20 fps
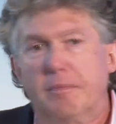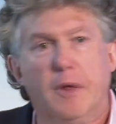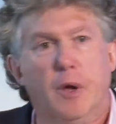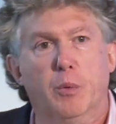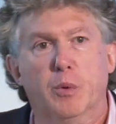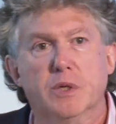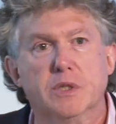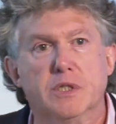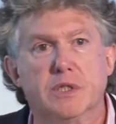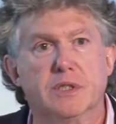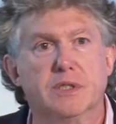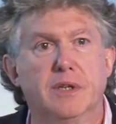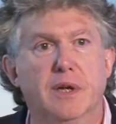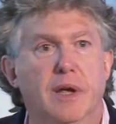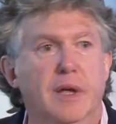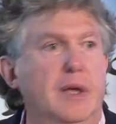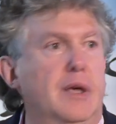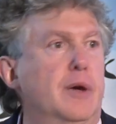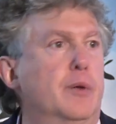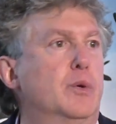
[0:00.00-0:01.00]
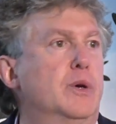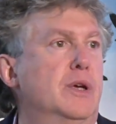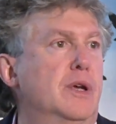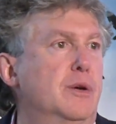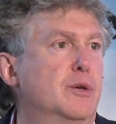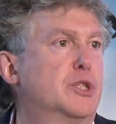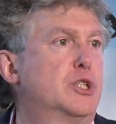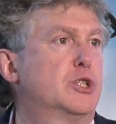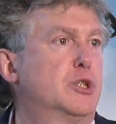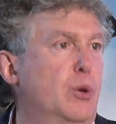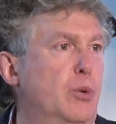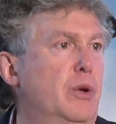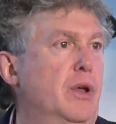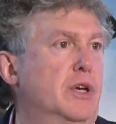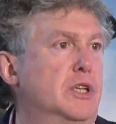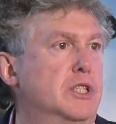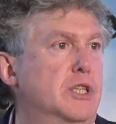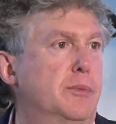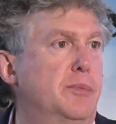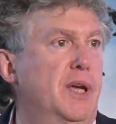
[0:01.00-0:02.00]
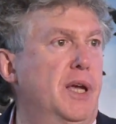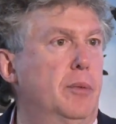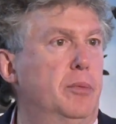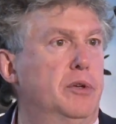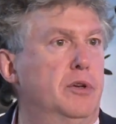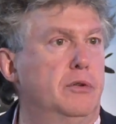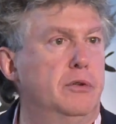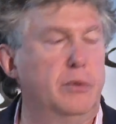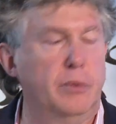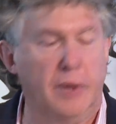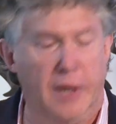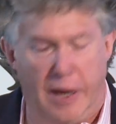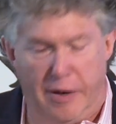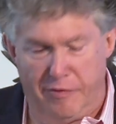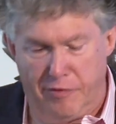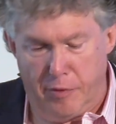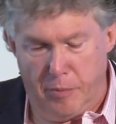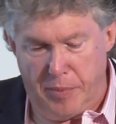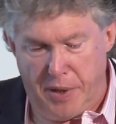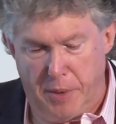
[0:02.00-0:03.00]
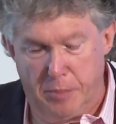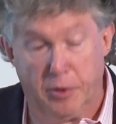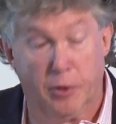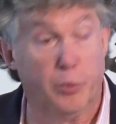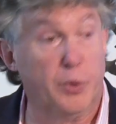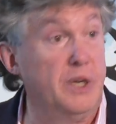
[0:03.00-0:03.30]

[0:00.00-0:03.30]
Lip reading: it was so nice to be able to do that for people.